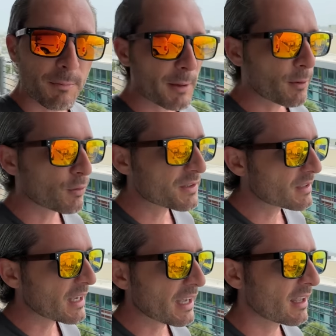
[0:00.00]
people would
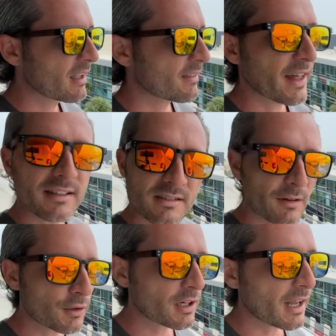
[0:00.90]
say that's
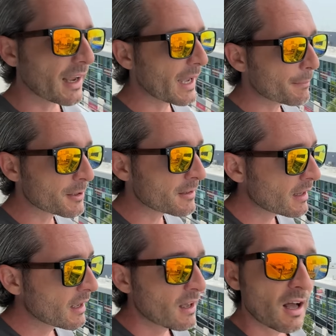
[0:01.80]
never gonna happen.
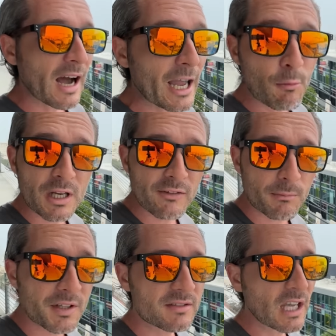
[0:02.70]
I would even
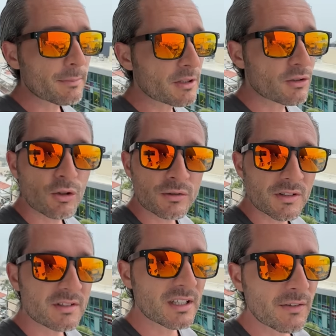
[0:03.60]
be skeptical to
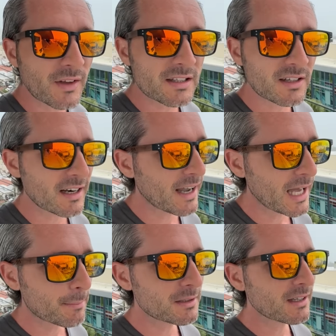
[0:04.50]
see if that's gonna
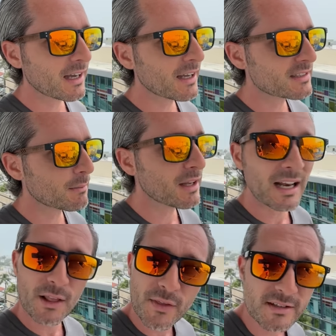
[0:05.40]
happen, guys. I mean,
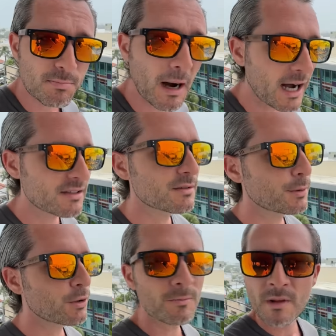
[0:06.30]
anything's
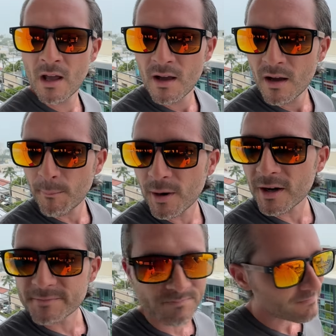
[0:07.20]
possible,
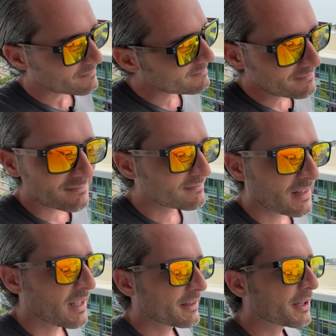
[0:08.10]
but
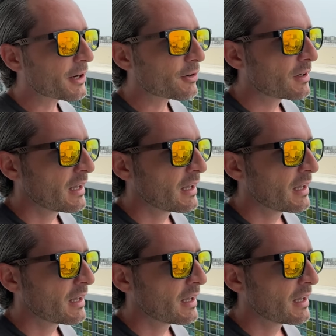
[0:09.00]
you know,